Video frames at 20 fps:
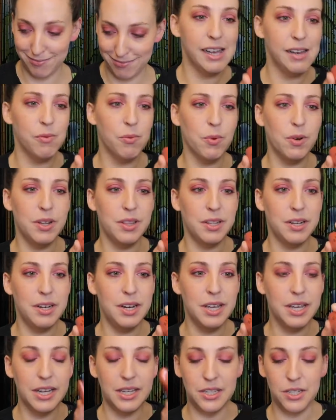I have one of the
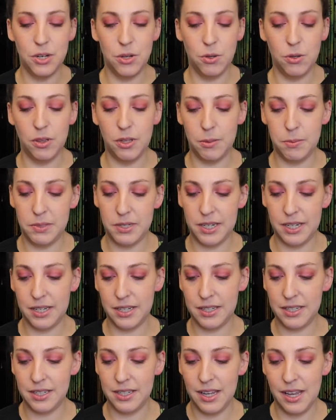Nikki's Nude
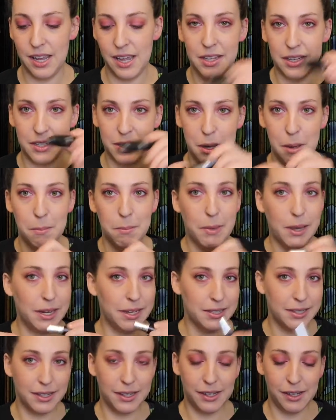lipsticks, this
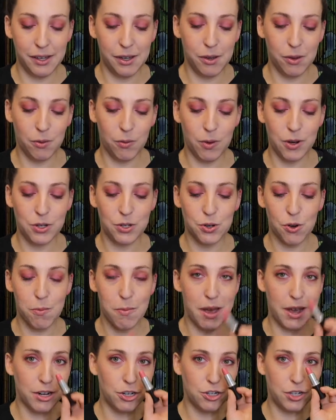amazing retro
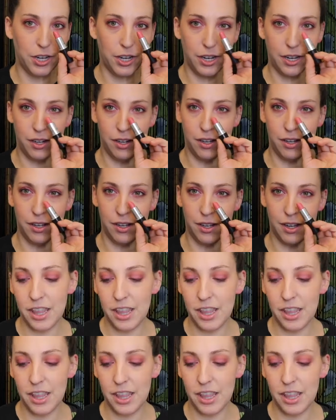matte shade.